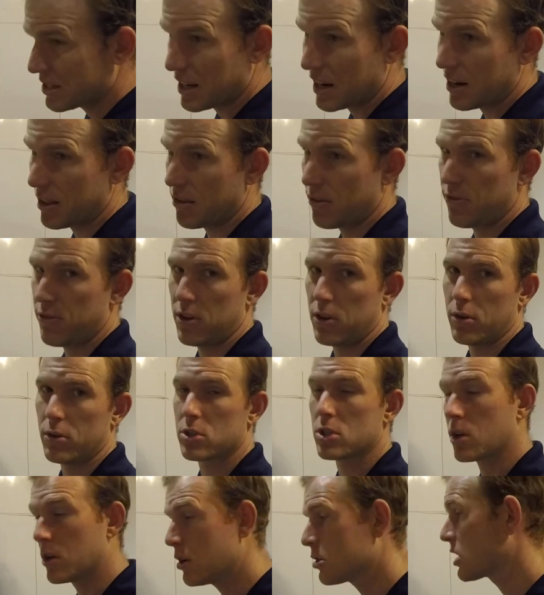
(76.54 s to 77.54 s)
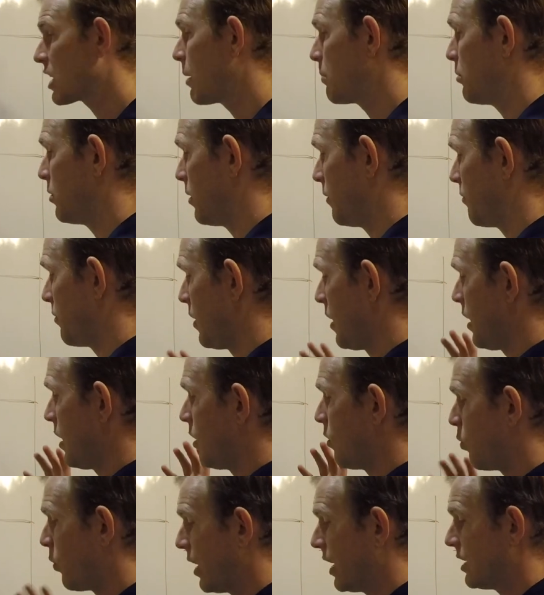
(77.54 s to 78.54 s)
side of the field. So here's a couple
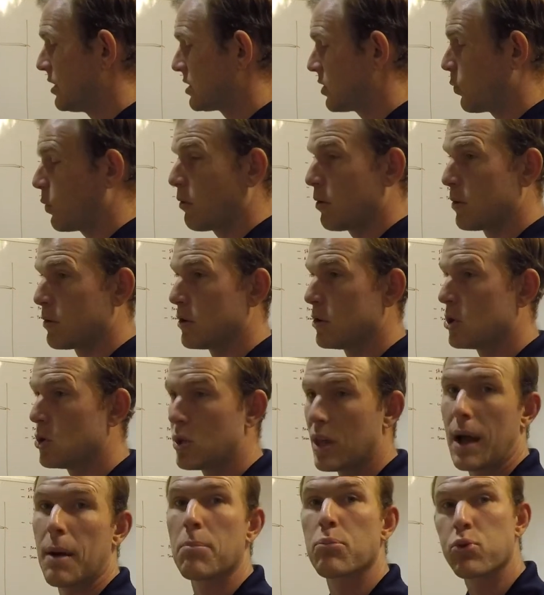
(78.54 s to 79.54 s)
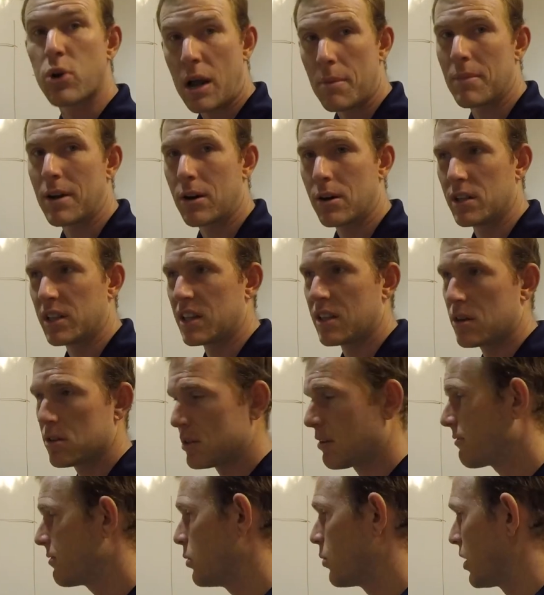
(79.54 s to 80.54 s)
of ways that we would do that primarily.
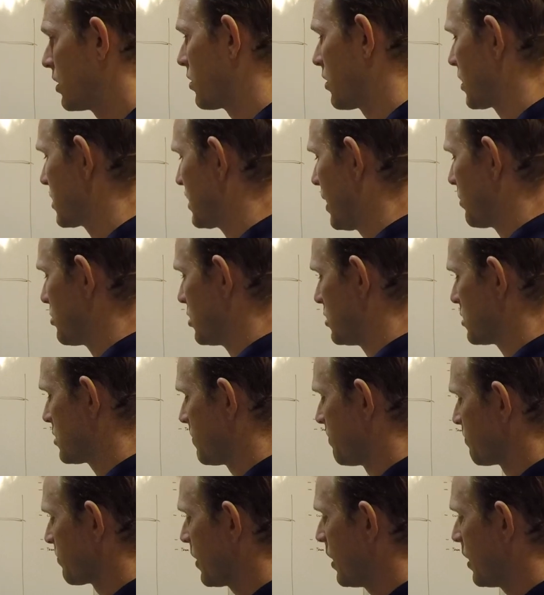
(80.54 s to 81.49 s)
There's a few other exceptions.